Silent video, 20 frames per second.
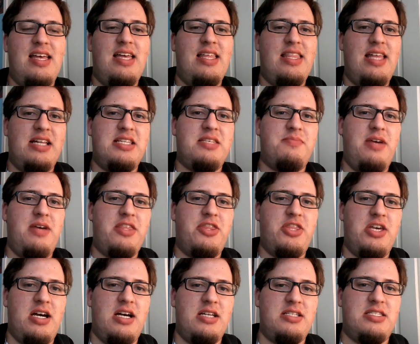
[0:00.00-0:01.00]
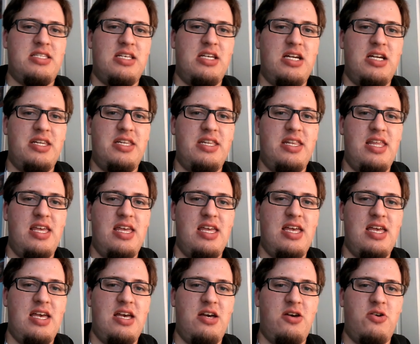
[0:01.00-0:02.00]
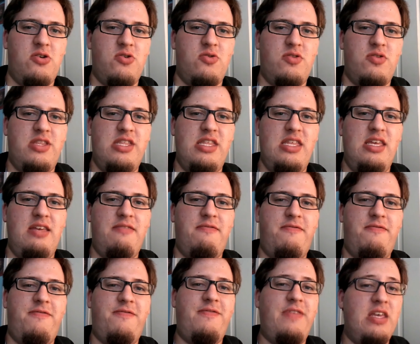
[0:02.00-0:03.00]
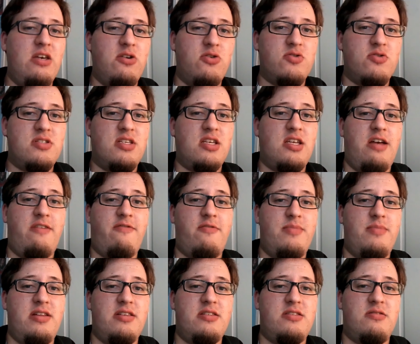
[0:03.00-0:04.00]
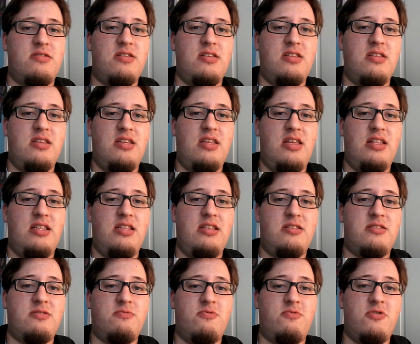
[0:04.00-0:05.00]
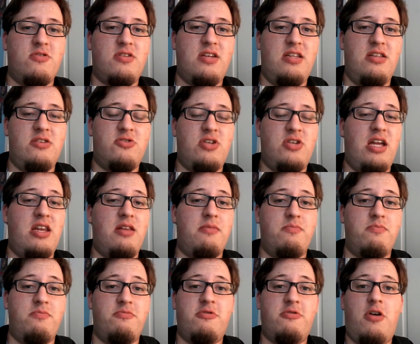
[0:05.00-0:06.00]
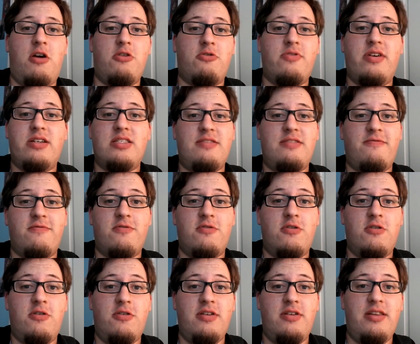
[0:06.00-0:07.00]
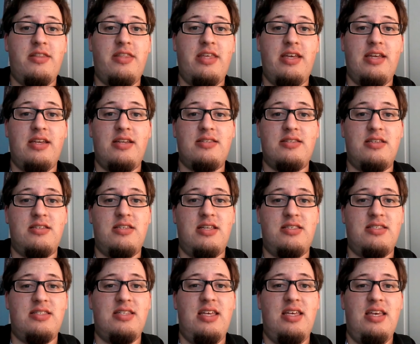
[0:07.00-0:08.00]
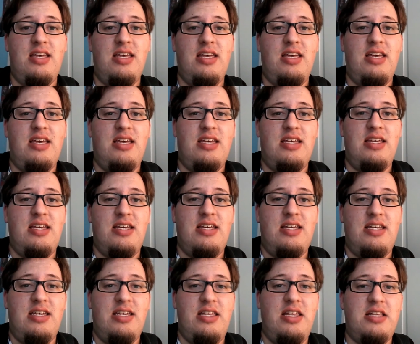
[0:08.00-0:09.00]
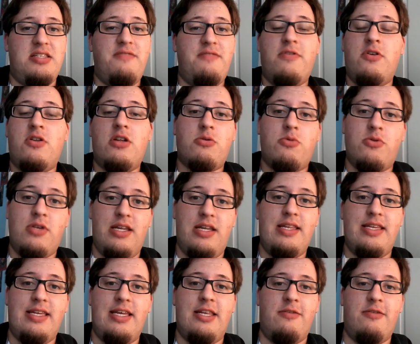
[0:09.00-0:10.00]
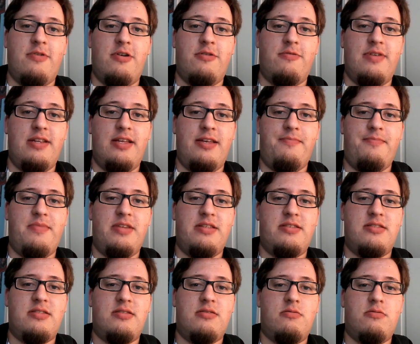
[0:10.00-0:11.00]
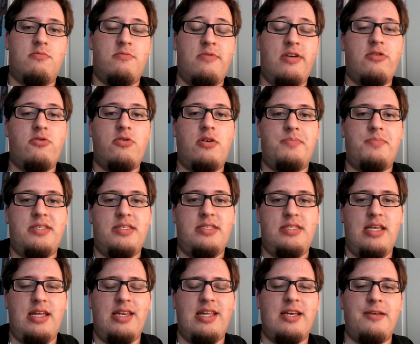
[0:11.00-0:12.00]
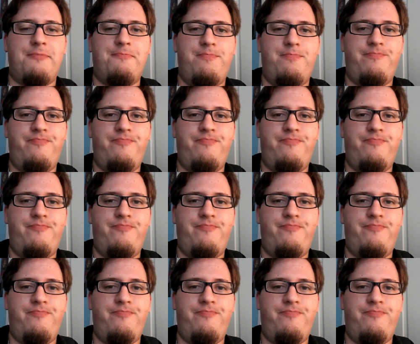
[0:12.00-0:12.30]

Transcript: that's my thoughts on how the, it feels the government uh, is working and trying to progress forward and things. It just it doesn't feel like we're getting anywhere really. It's rather upsetting.